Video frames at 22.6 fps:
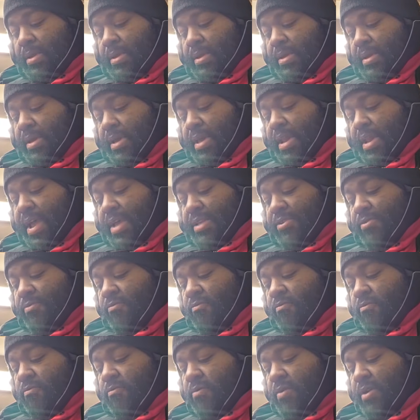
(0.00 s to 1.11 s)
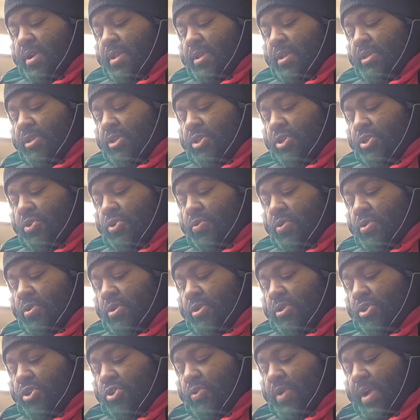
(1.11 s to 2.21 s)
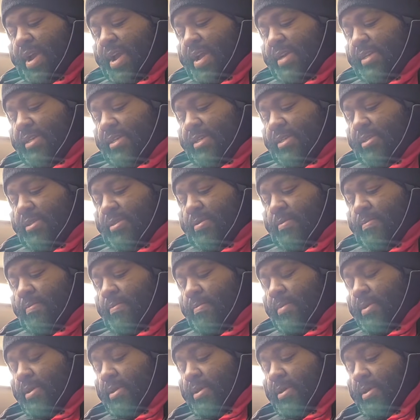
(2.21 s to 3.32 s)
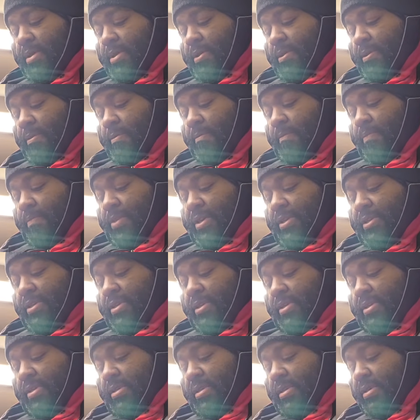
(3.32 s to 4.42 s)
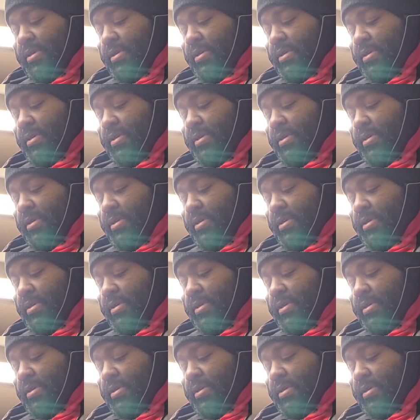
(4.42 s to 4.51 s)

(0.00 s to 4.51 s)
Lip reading: It has a really strong drag system. This is